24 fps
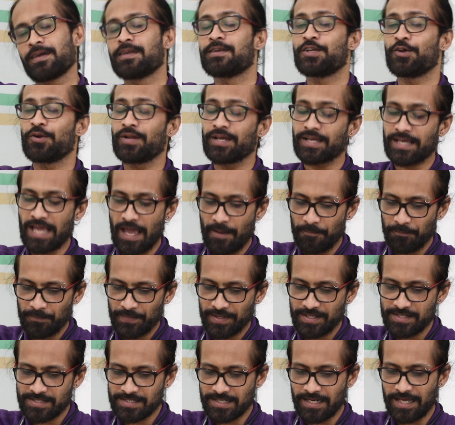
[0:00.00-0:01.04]
And during
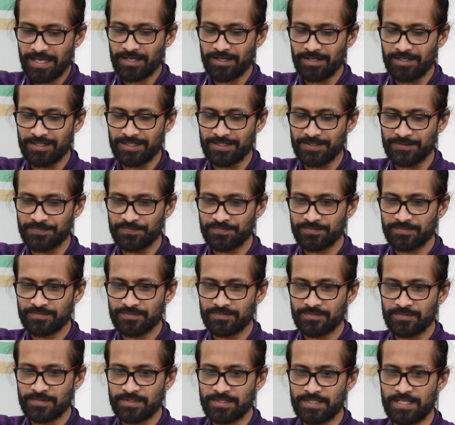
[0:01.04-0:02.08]
campaigns, like
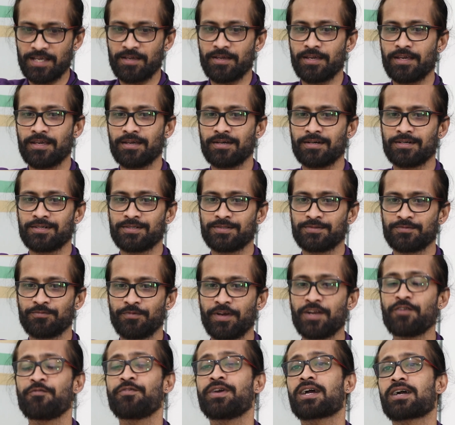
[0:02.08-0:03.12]

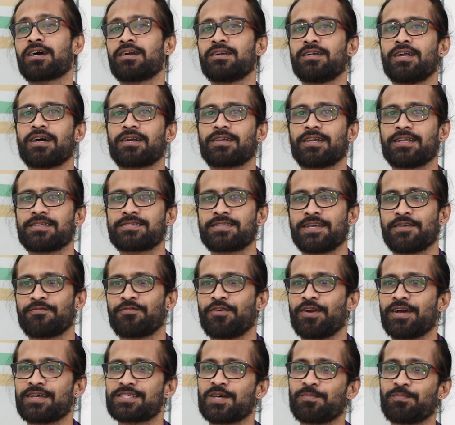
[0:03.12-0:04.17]
when we are conducting, say
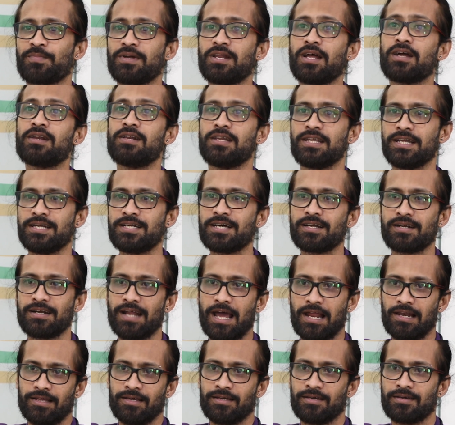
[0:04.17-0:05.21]
for example, a leader
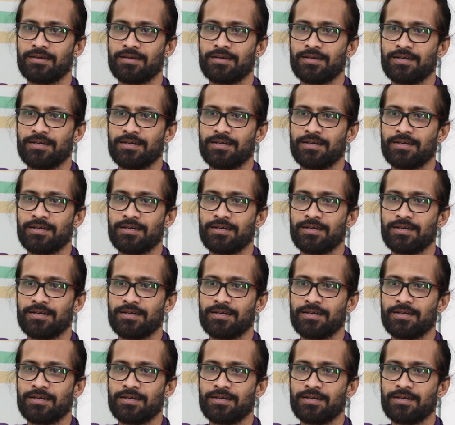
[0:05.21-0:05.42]
rally.